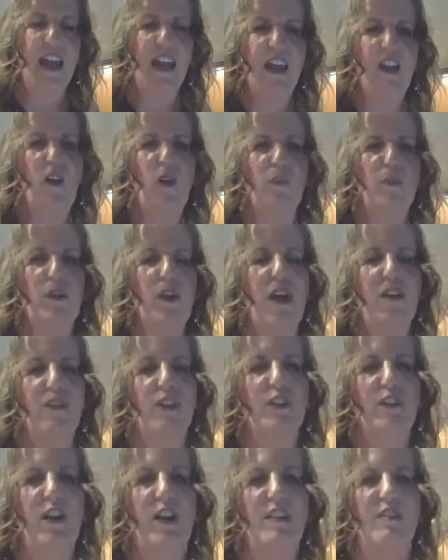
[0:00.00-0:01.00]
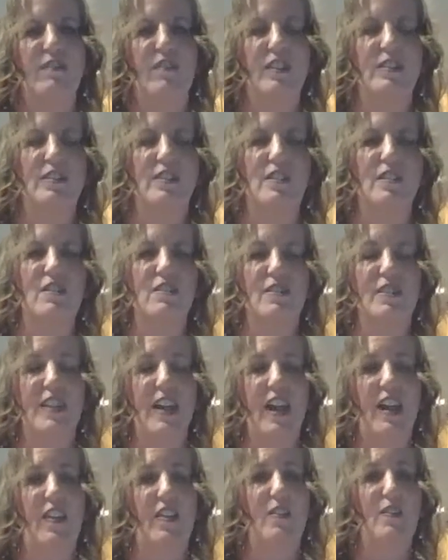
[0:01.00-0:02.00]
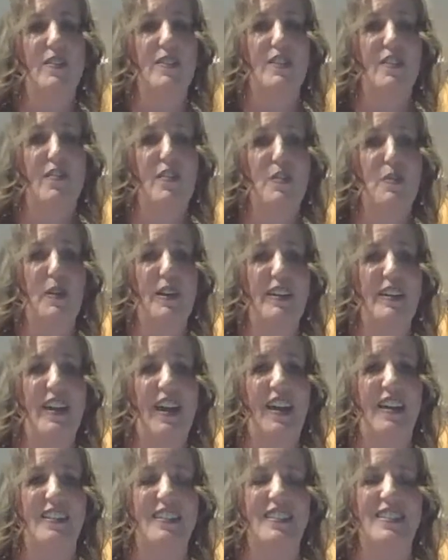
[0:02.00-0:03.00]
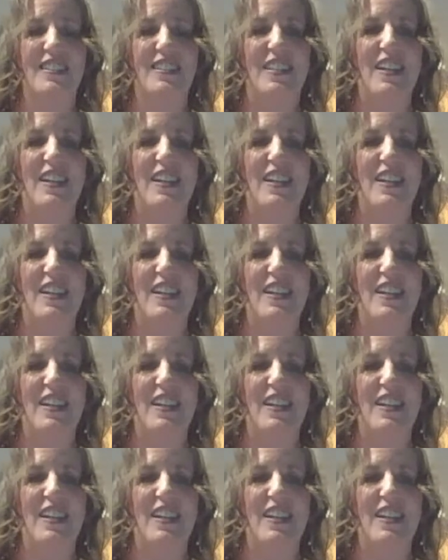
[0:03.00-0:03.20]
And I hope you have a great rest of your day and the rest of your weekend.